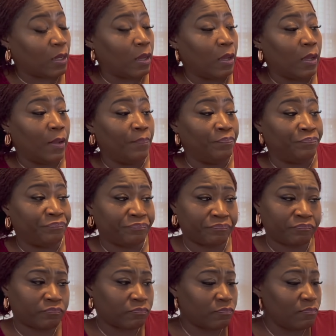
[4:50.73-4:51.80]

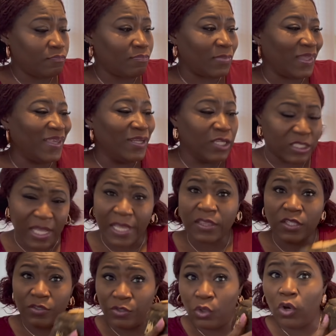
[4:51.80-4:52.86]
it looks like
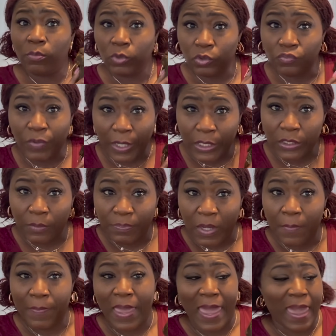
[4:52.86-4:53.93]
the normal regular
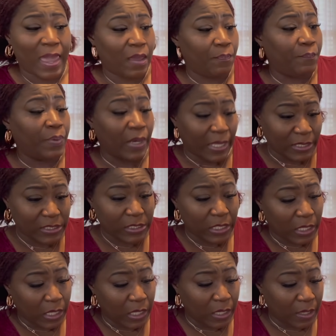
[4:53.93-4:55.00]
bum bag, but
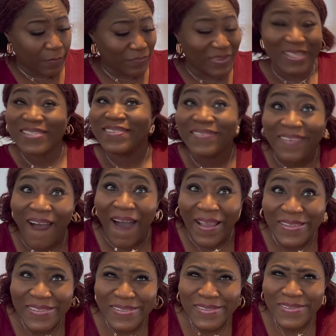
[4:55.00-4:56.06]
it's
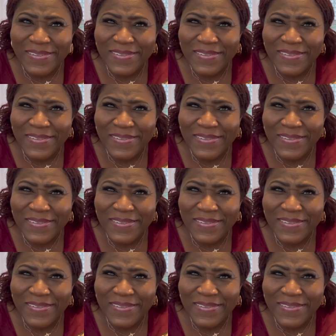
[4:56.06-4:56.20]
not.